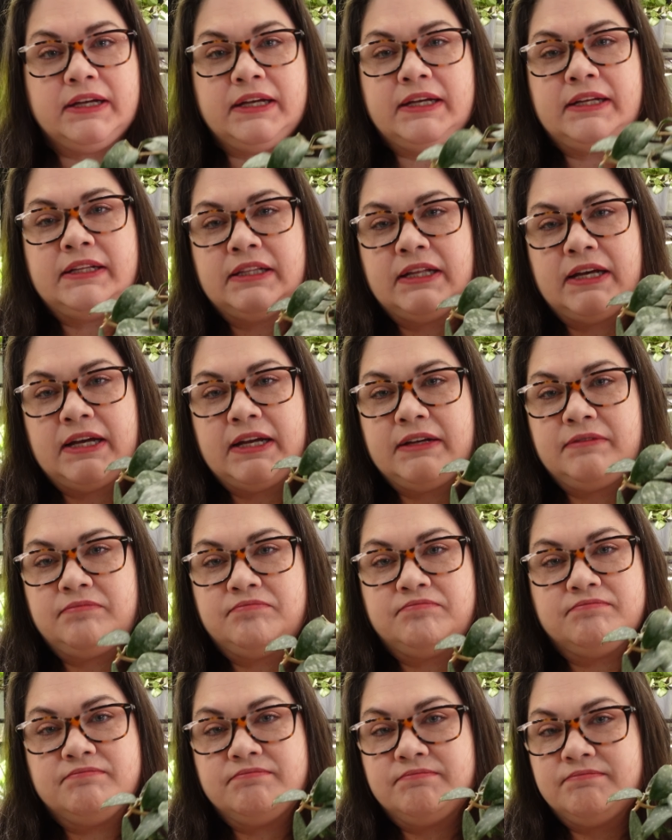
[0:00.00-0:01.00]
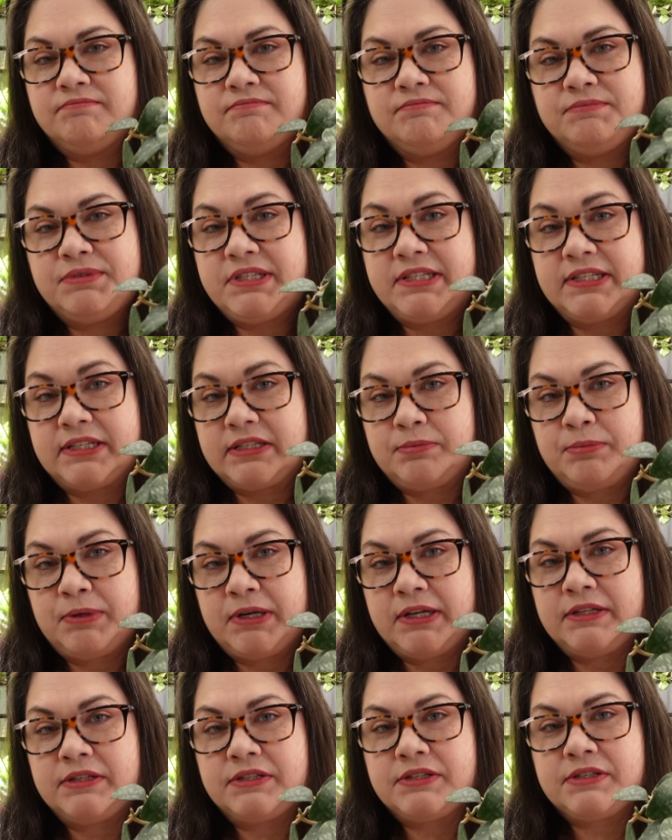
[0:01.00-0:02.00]
in like six
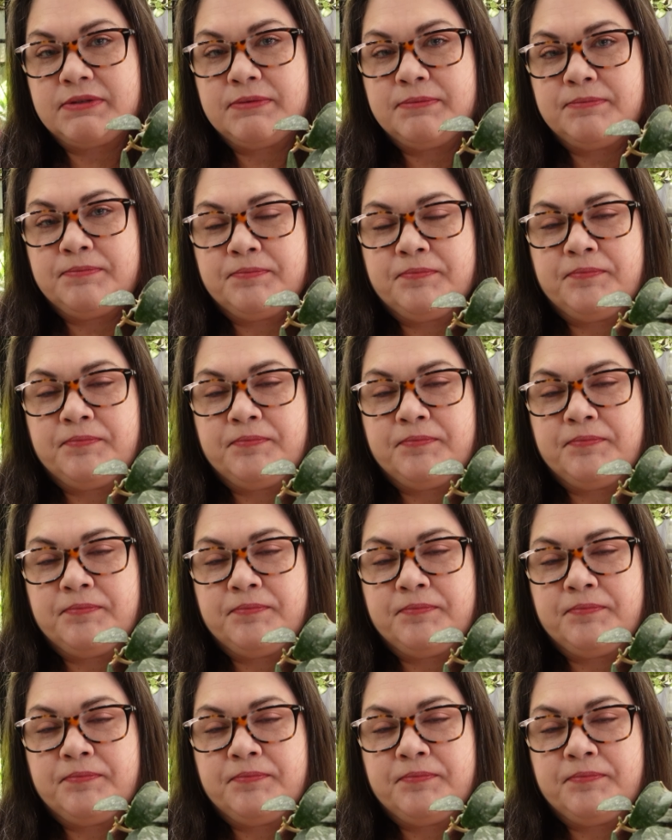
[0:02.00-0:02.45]
months.